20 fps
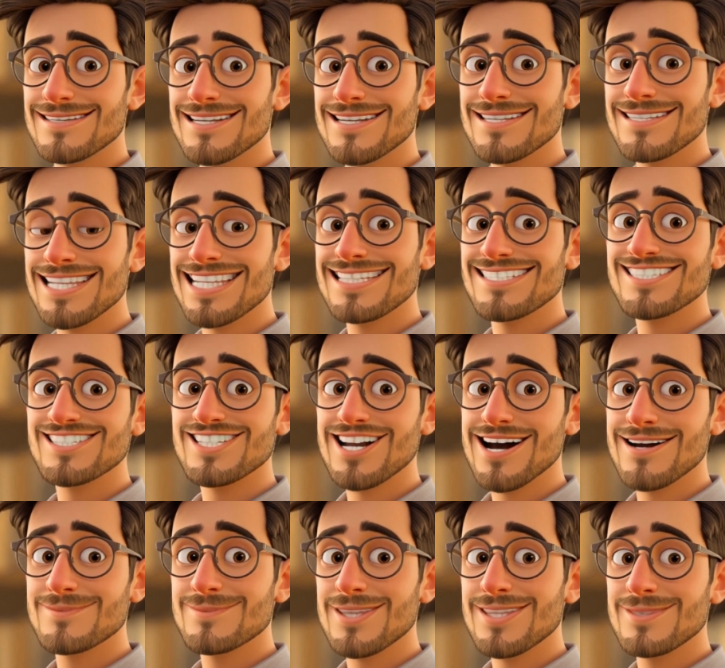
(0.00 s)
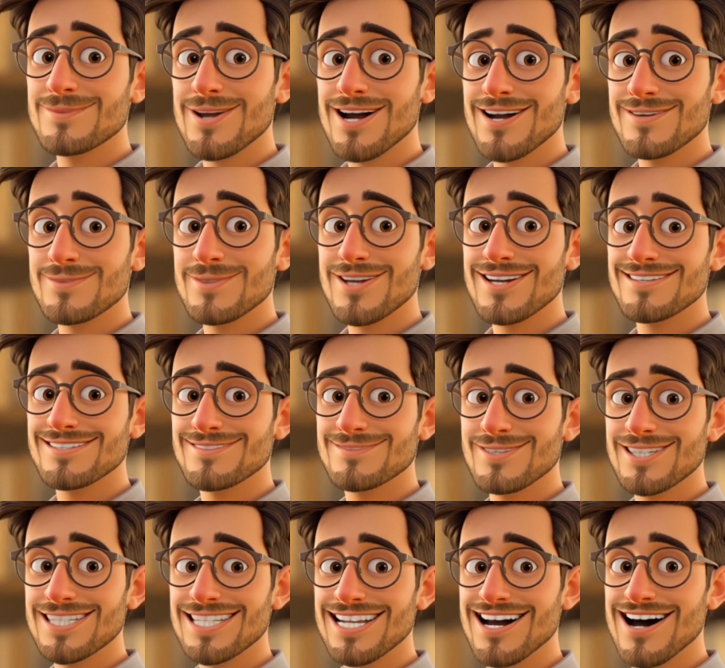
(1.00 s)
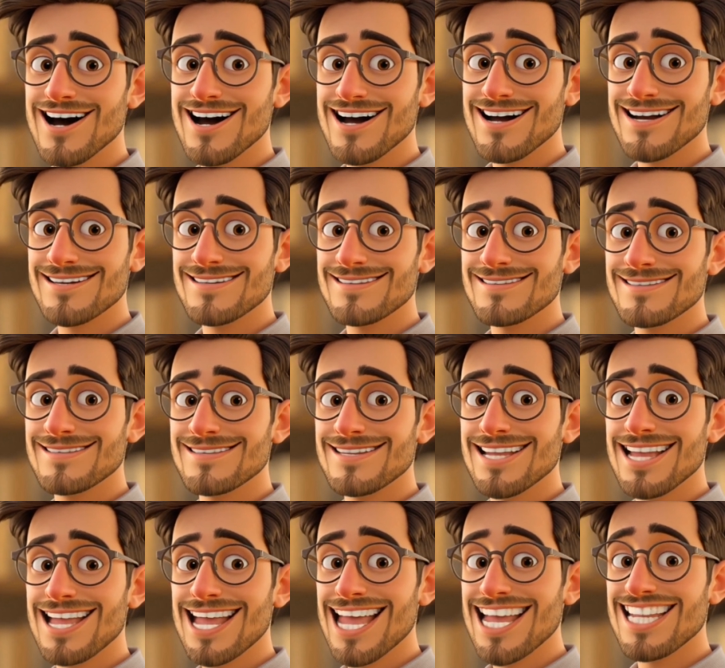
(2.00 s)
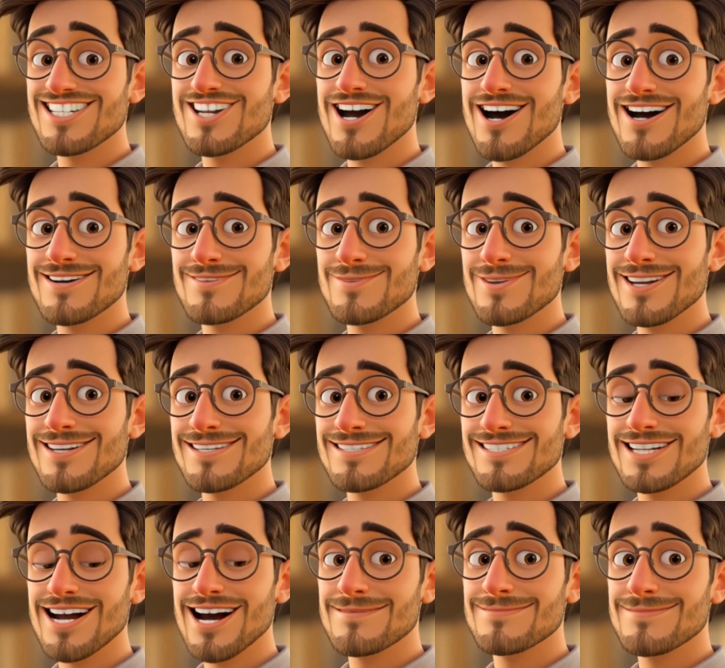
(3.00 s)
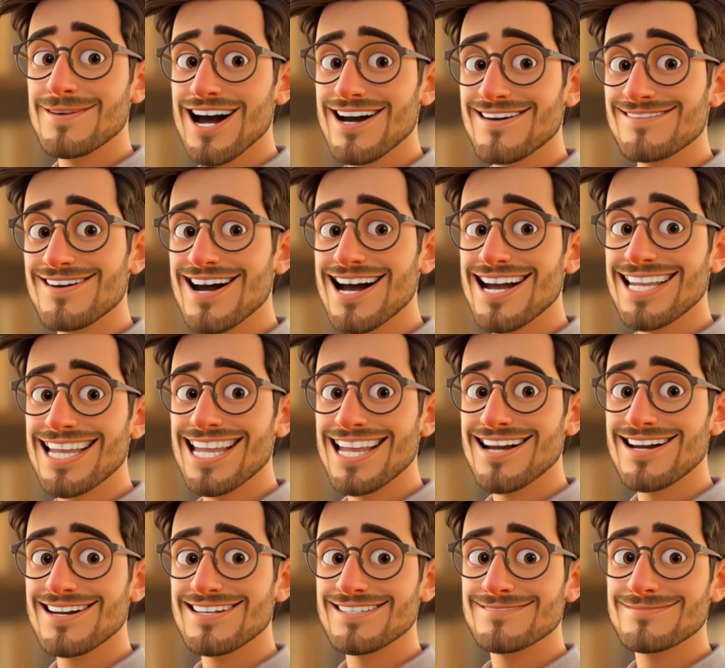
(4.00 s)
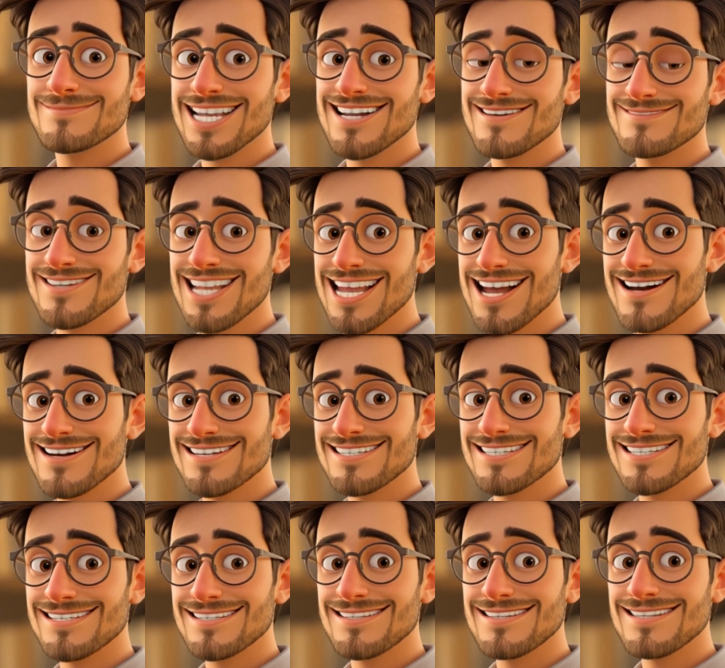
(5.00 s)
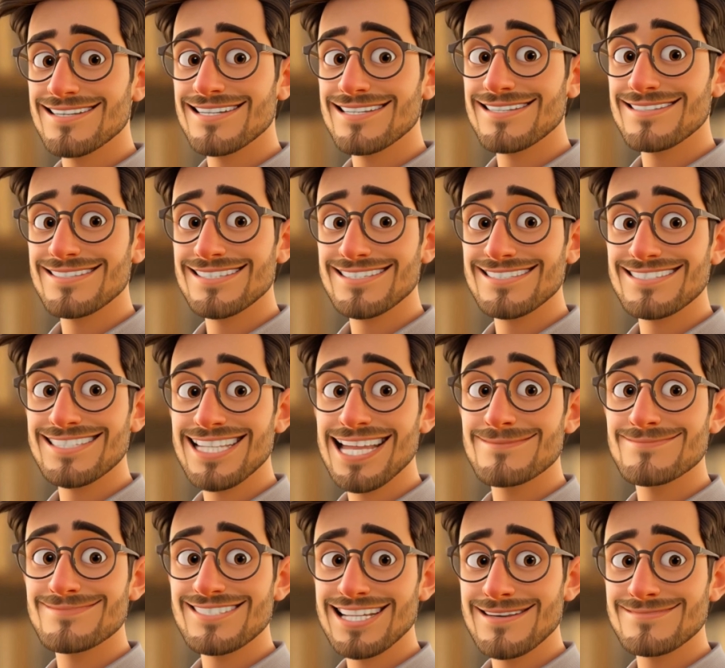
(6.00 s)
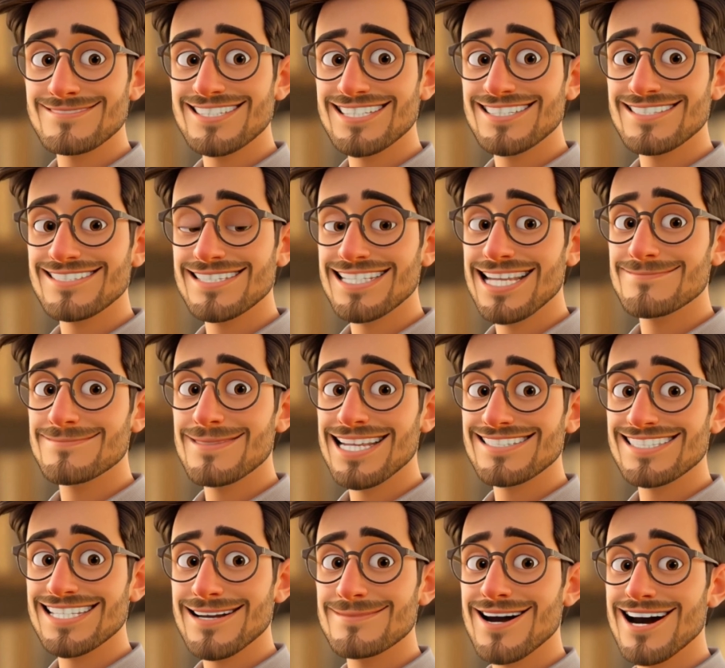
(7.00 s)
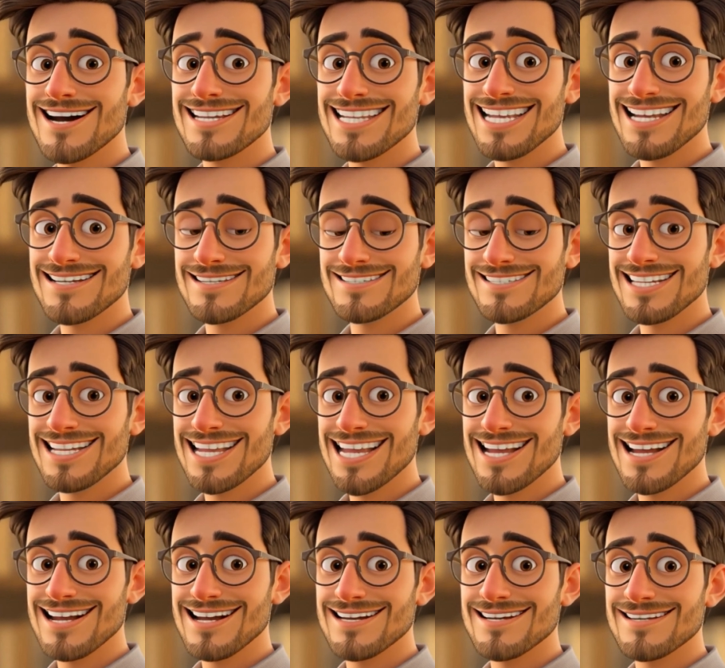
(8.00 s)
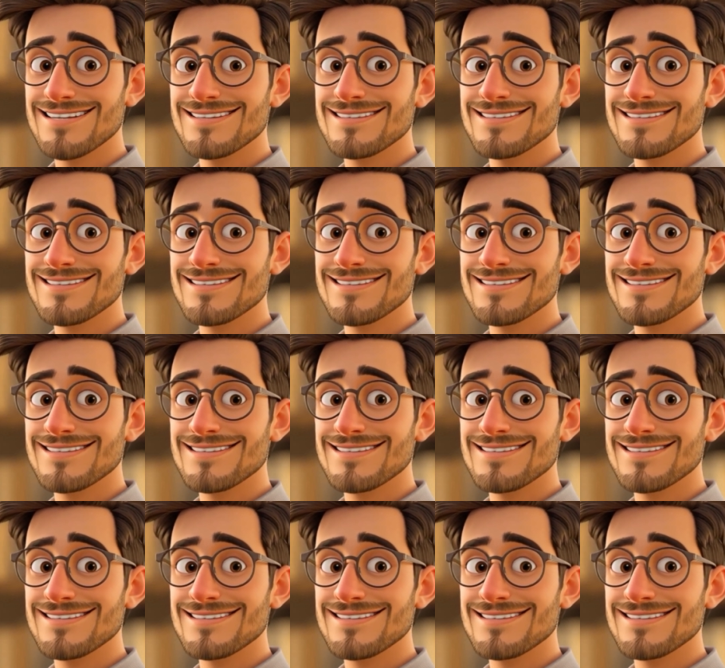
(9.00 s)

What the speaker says: Let's start with what quills really are. Hedgehog quills are modified hairs made of keratin, the same substance that makes up our nails and hair.